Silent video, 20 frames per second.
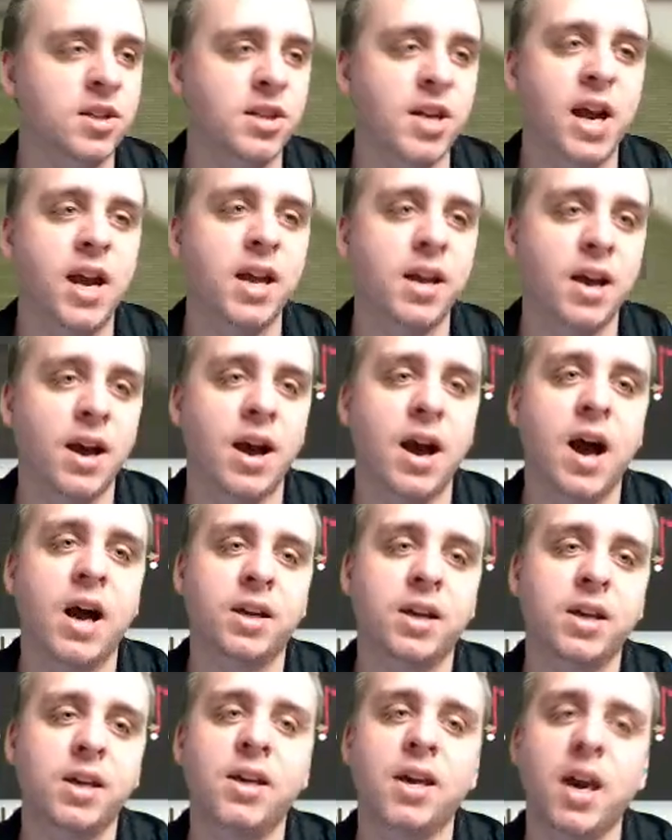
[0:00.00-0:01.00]
as deciding a
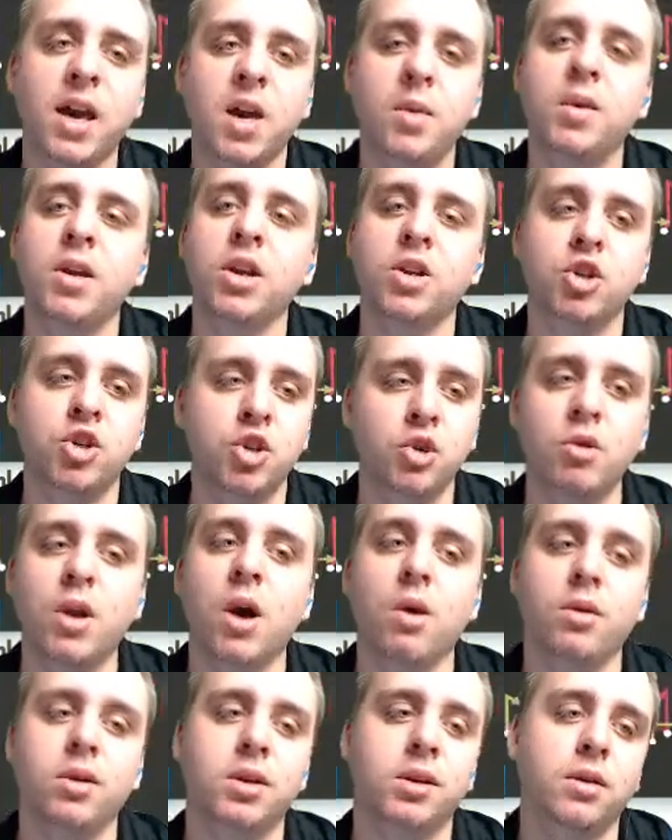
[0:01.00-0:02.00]
hockey game in a
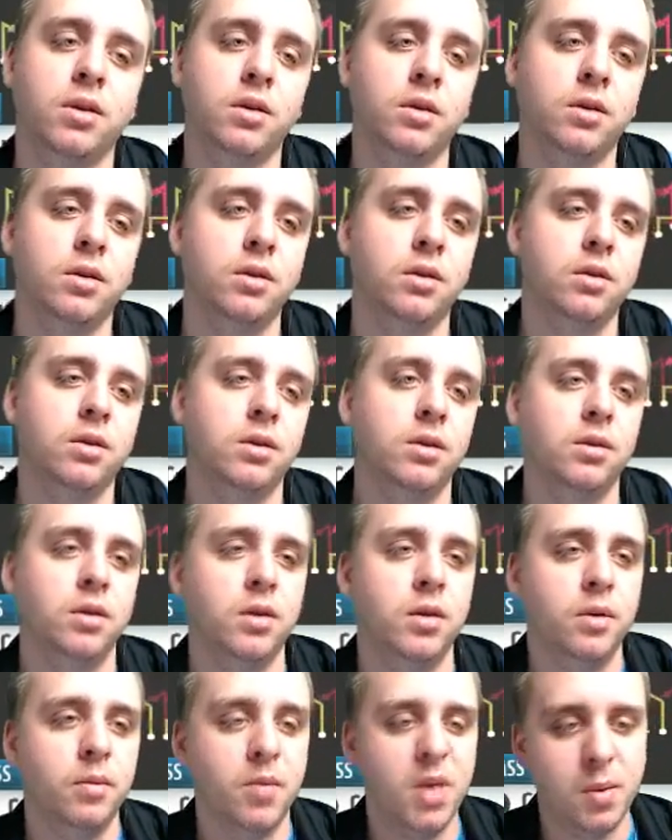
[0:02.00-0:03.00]
shootout.
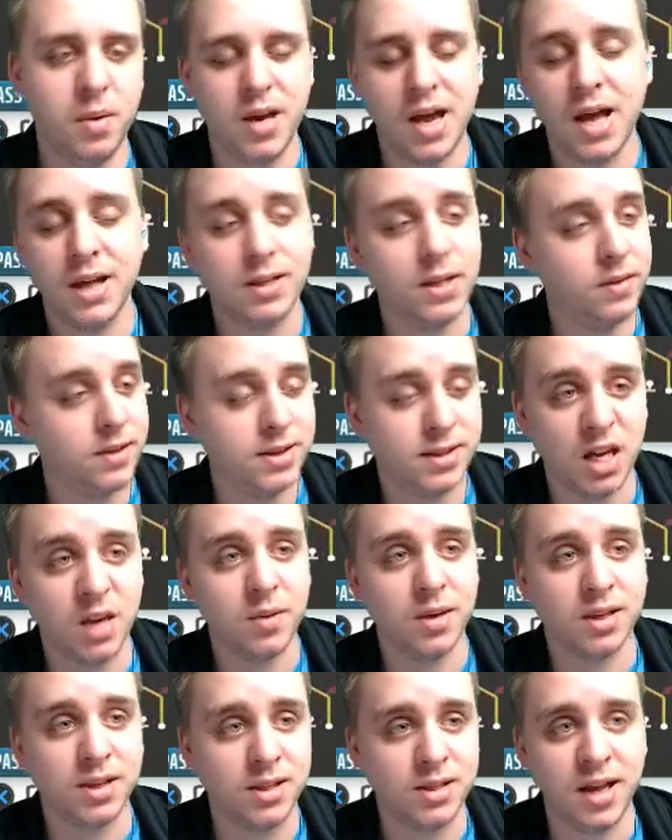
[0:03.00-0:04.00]
Maybe not to the
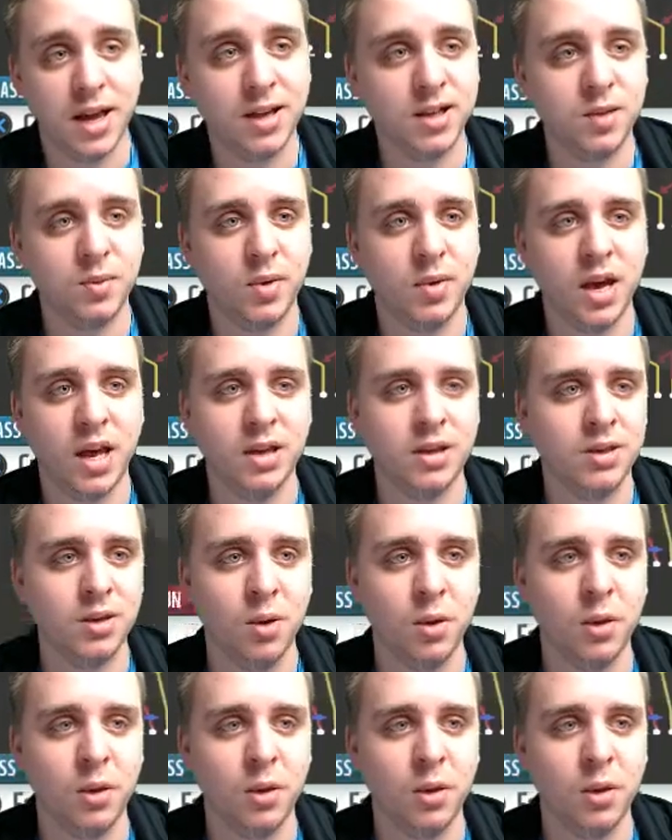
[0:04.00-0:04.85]
same extent, but I